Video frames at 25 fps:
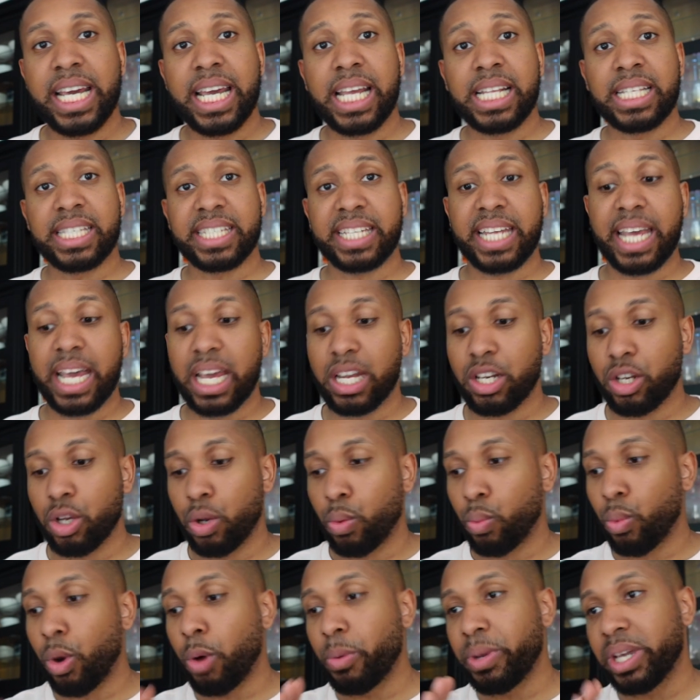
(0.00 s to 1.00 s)
Instead,
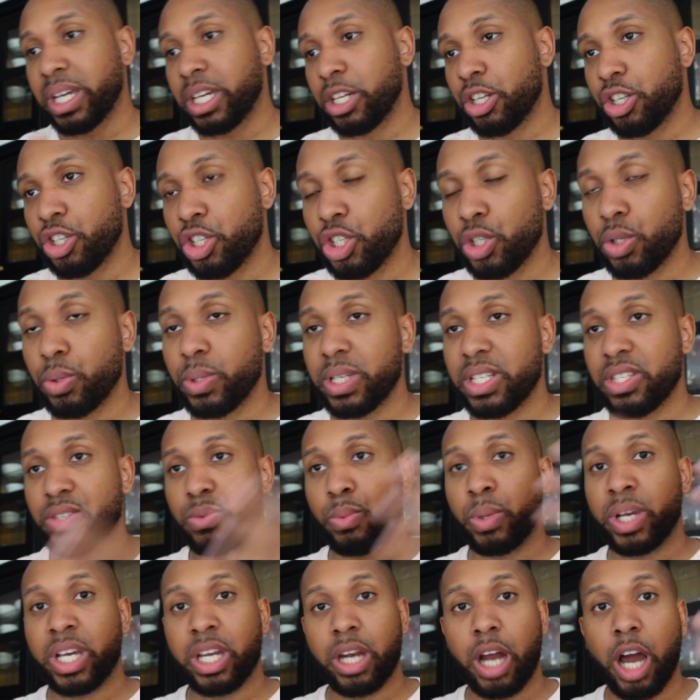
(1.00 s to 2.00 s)
what we're gonna do is
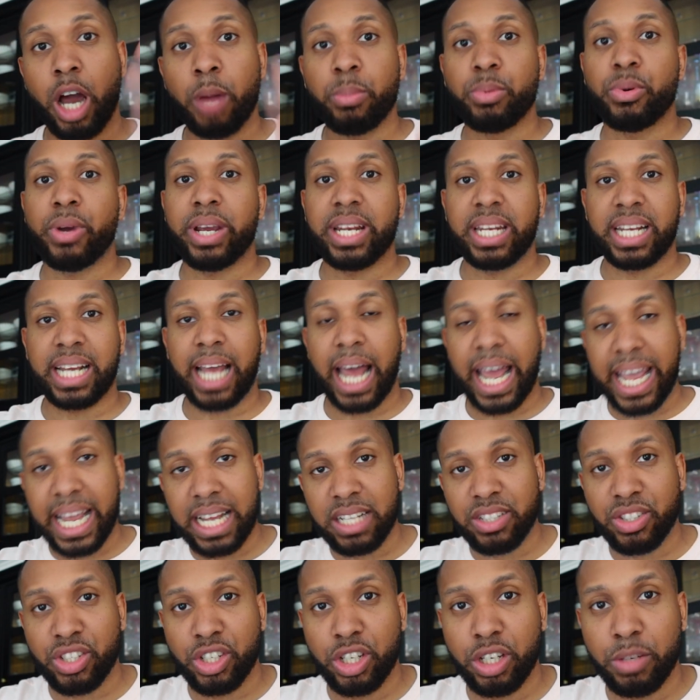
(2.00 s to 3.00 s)
we're gonna upgrade a
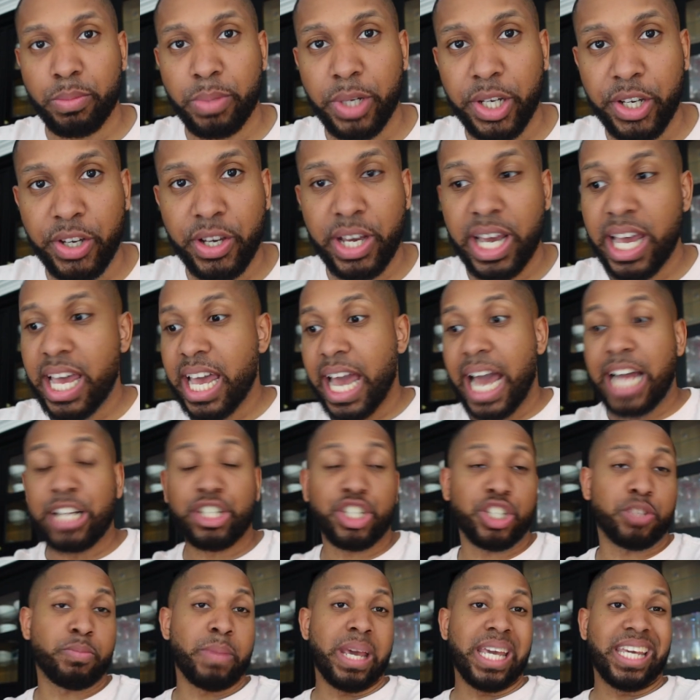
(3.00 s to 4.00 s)
Cayenne Turbo and
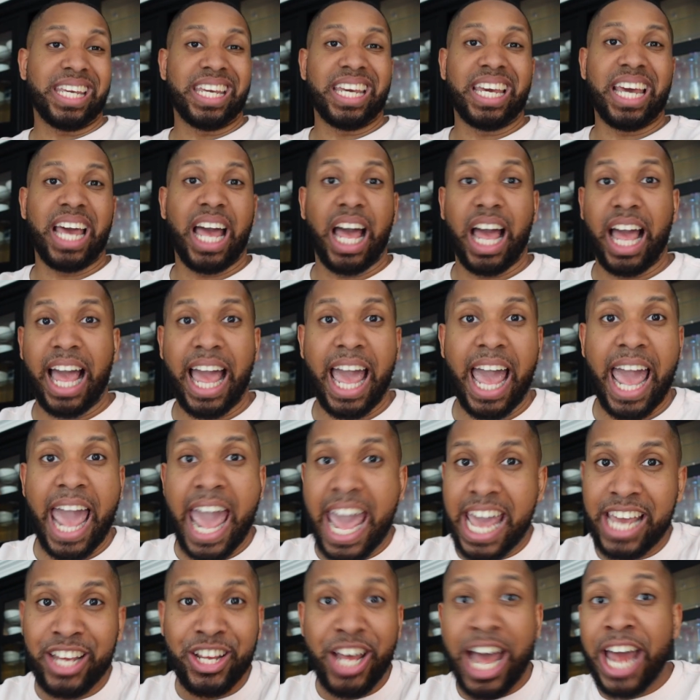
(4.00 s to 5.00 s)
just make it
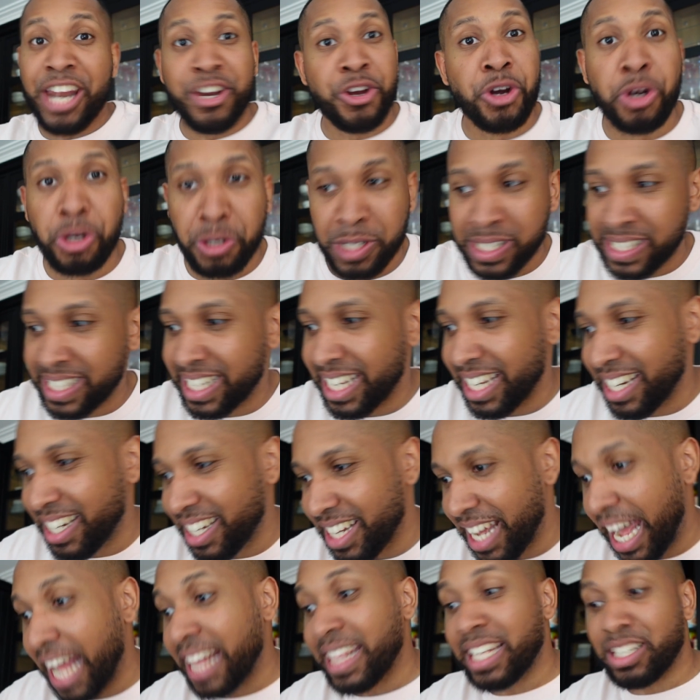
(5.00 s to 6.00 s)
a, an Urus
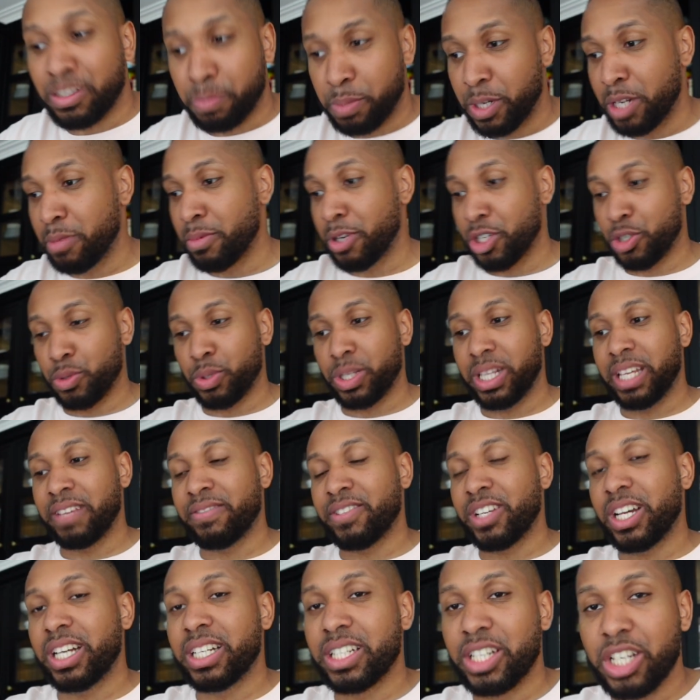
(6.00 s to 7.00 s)
killer, and that's pretty much what they've
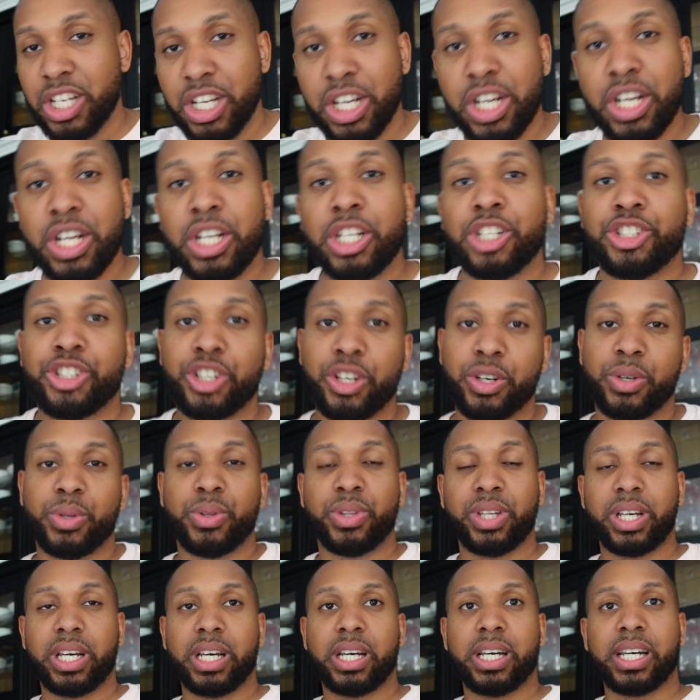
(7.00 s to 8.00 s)
done. So
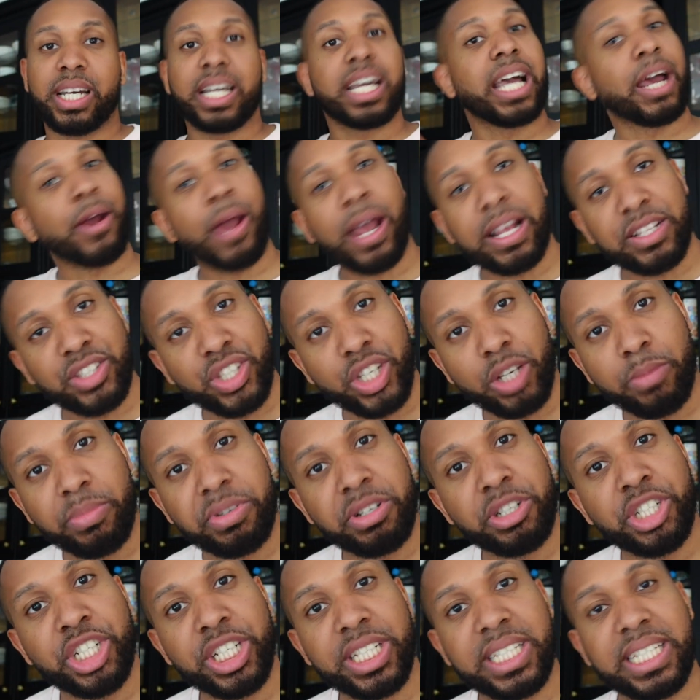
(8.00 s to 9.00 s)
the Cayenne Turbo
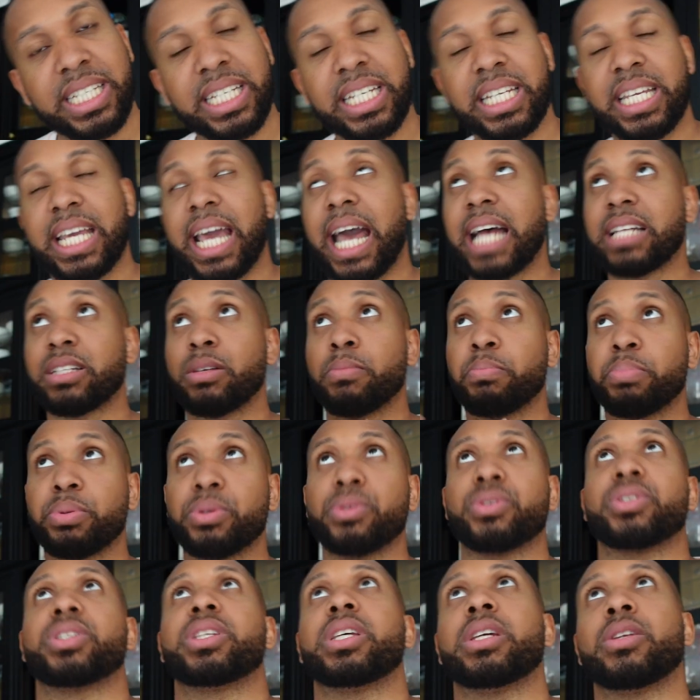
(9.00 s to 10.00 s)
GT has a
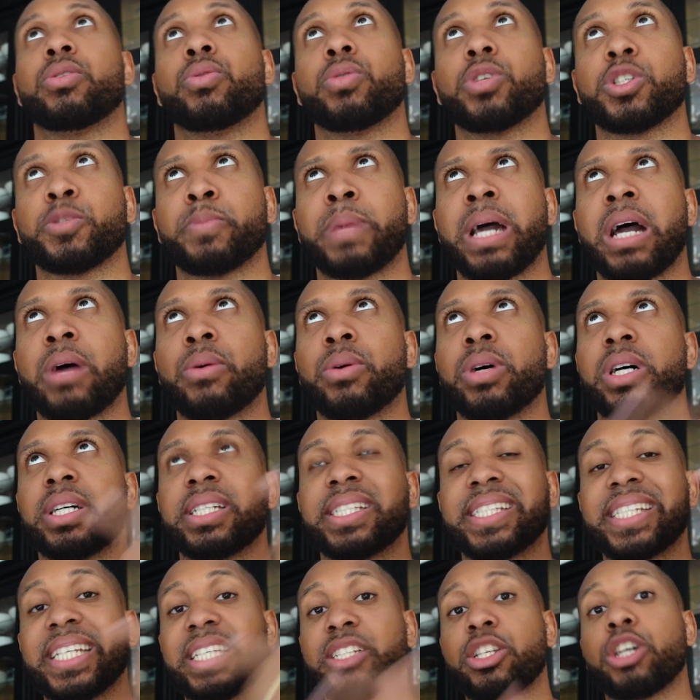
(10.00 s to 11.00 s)
boost in horsepower,
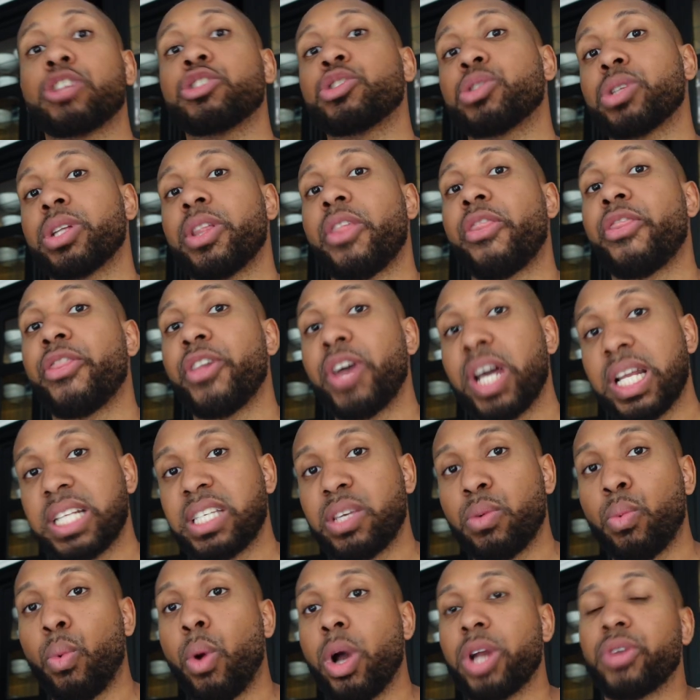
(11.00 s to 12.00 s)

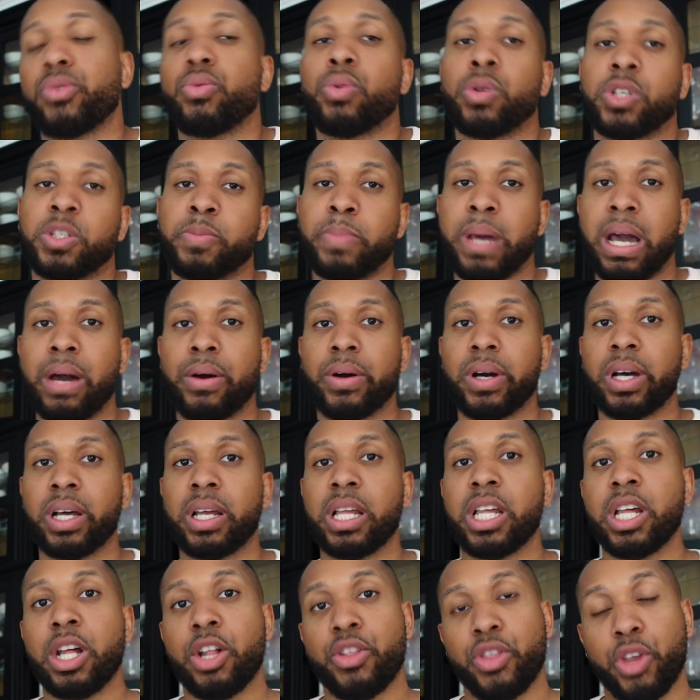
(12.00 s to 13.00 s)
631 horsepower.
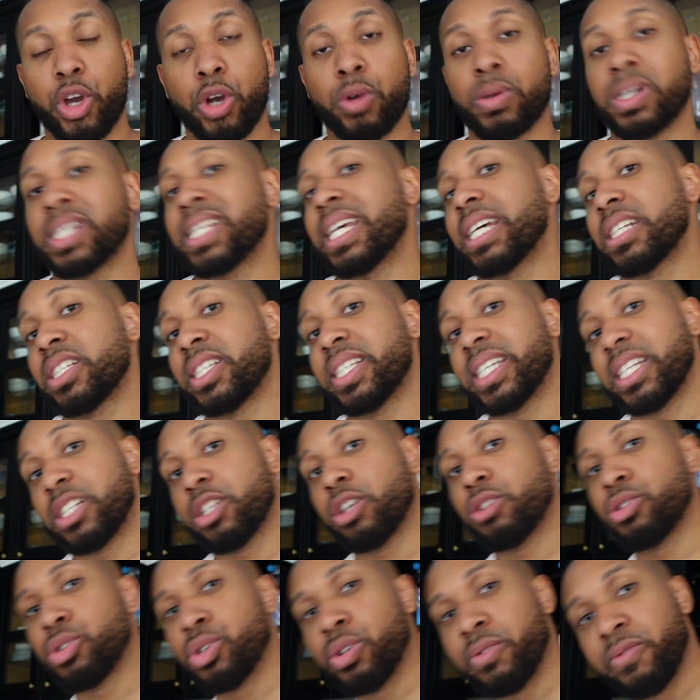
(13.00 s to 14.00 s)
The Urus has
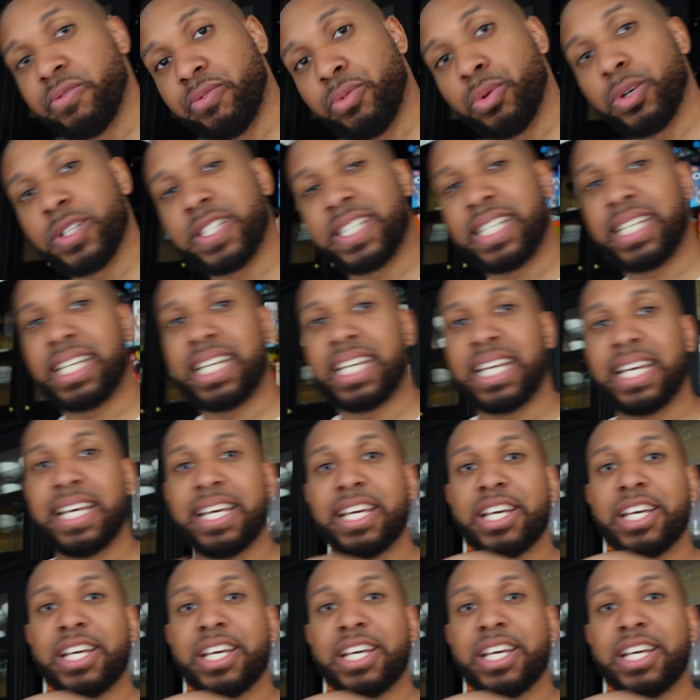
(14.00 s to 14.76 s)
640.